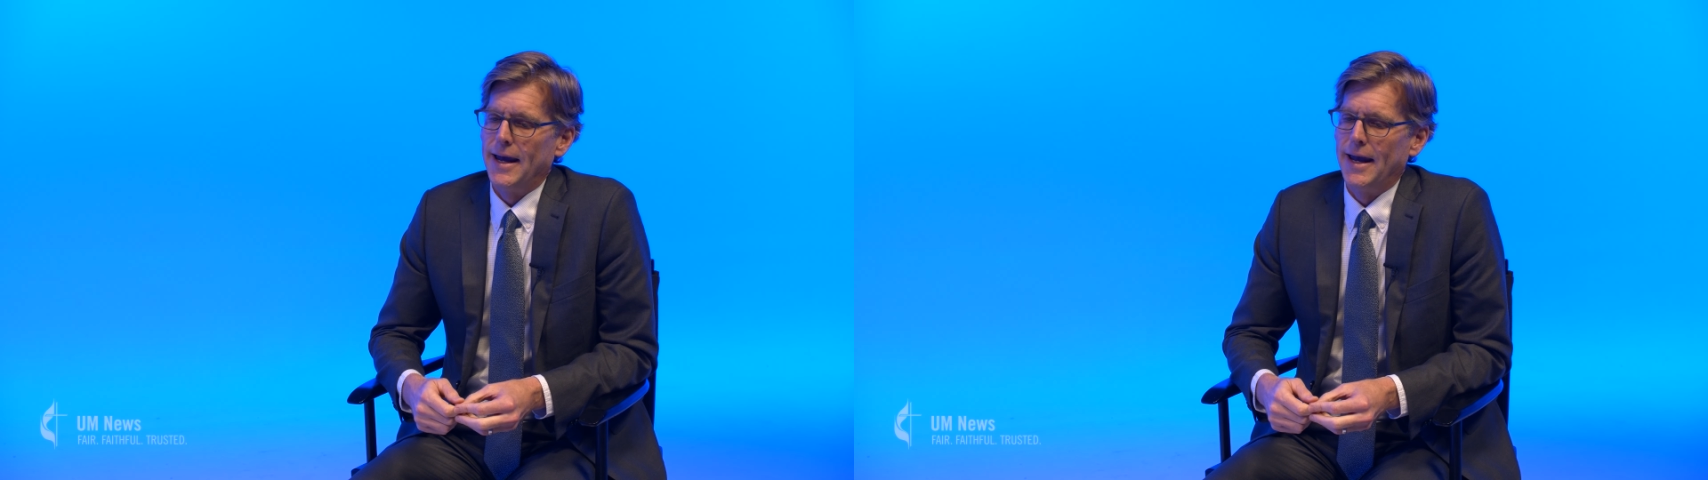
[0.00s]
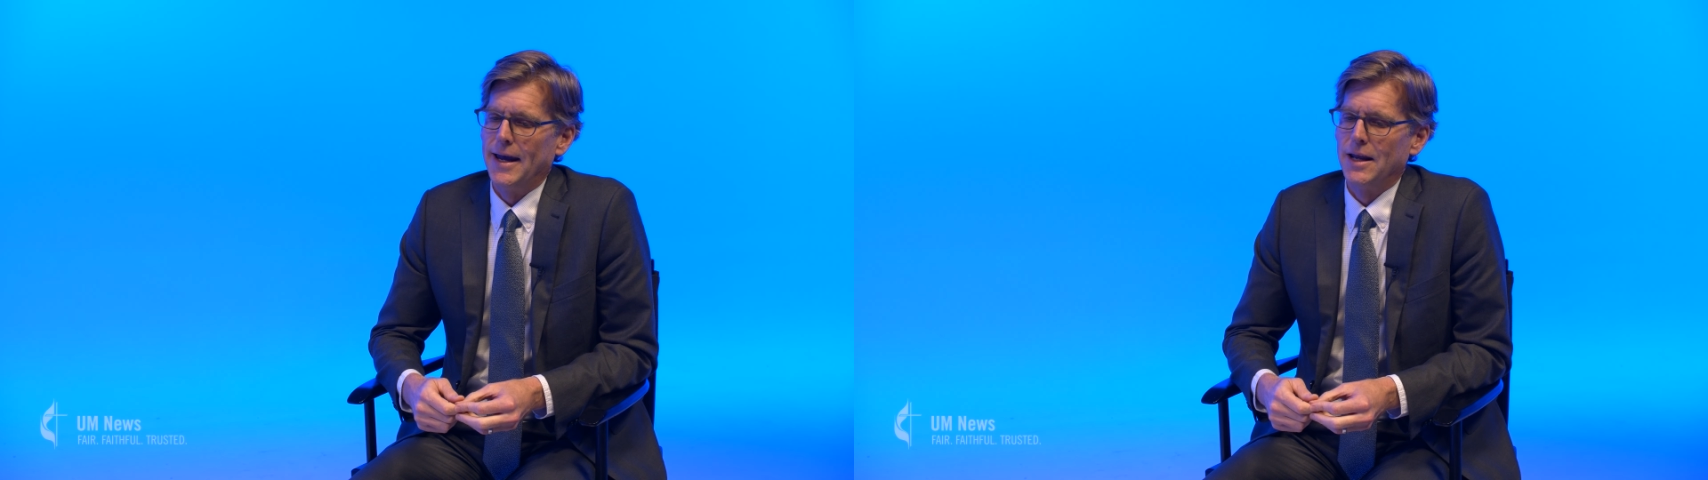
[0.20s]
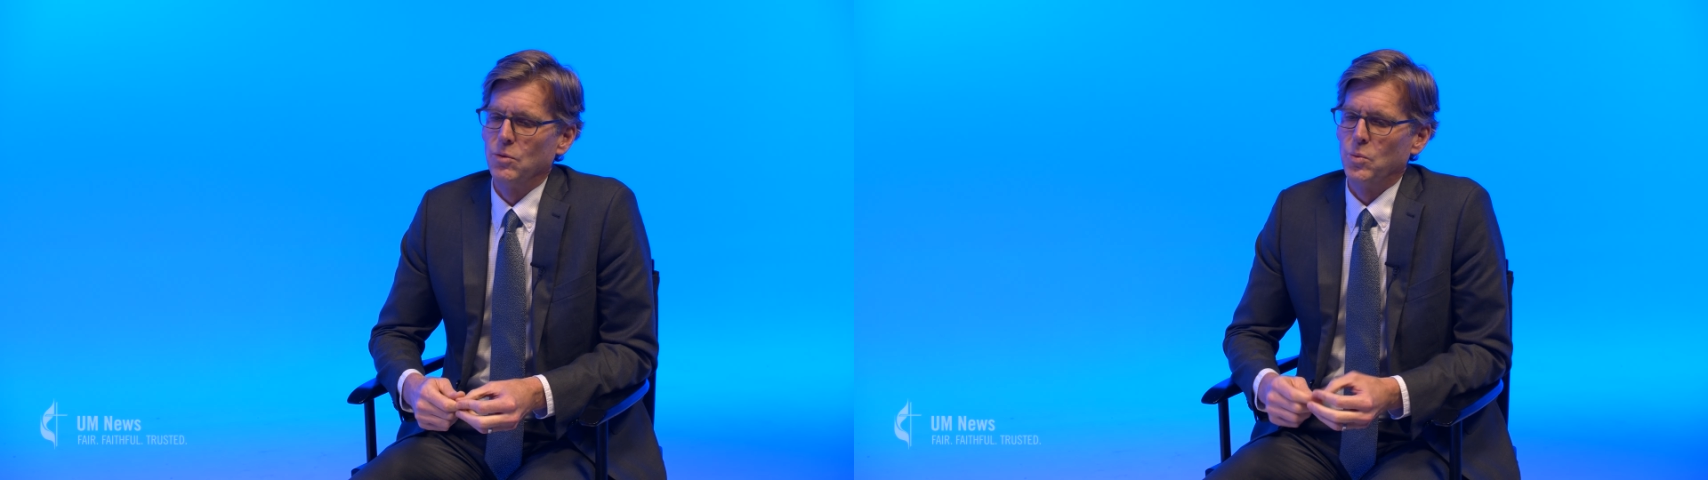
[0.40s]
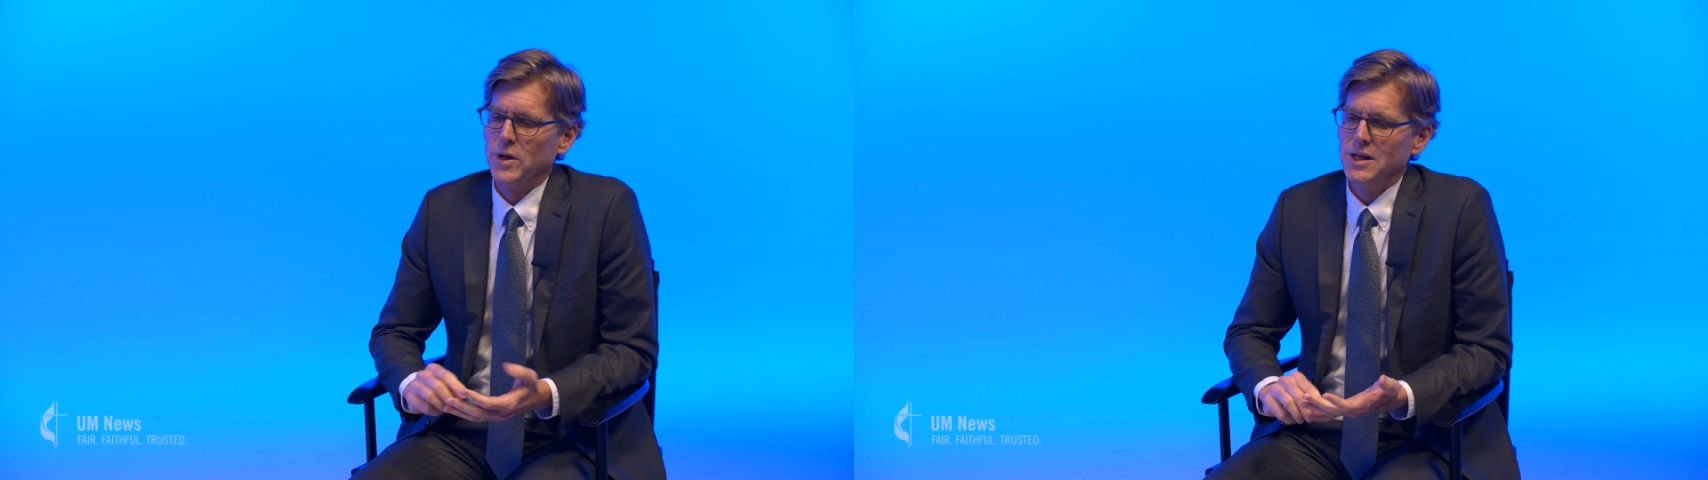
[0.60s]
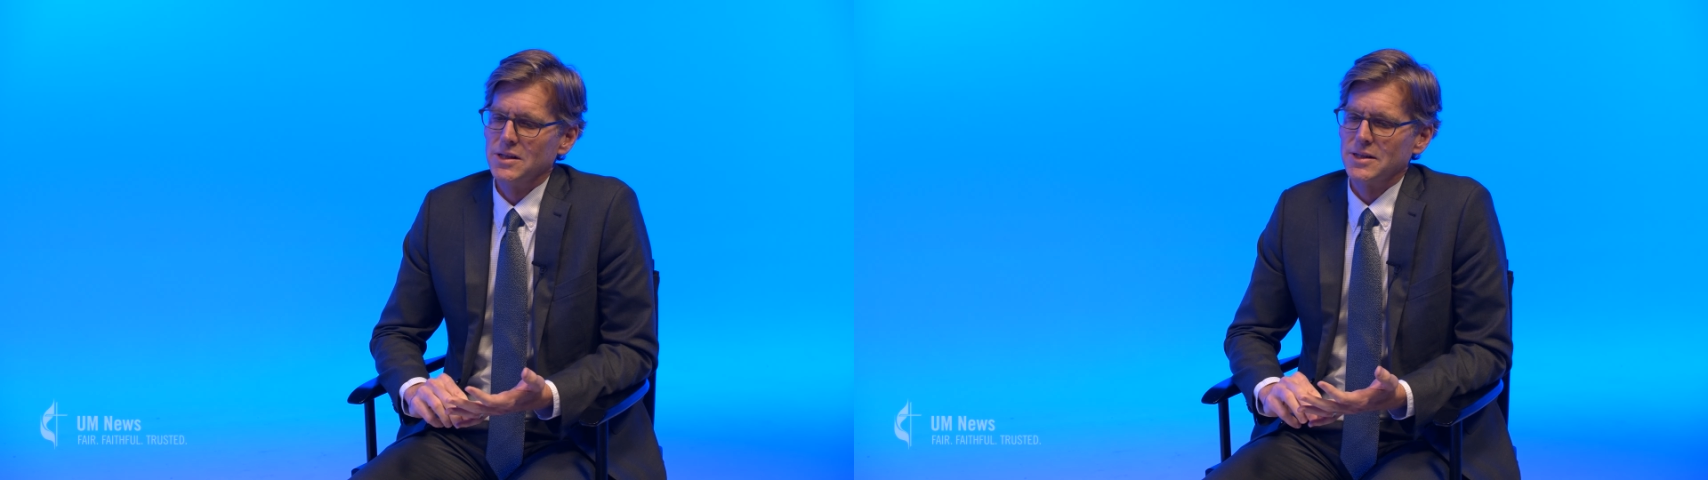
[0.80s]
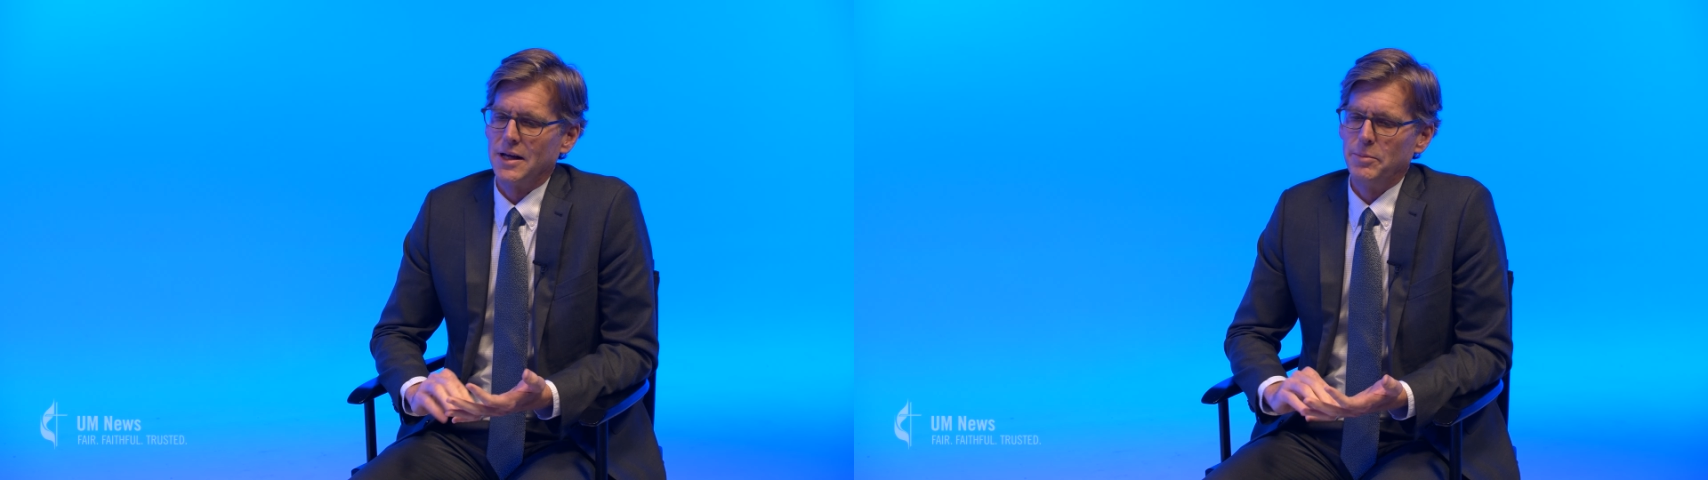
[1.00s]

And we set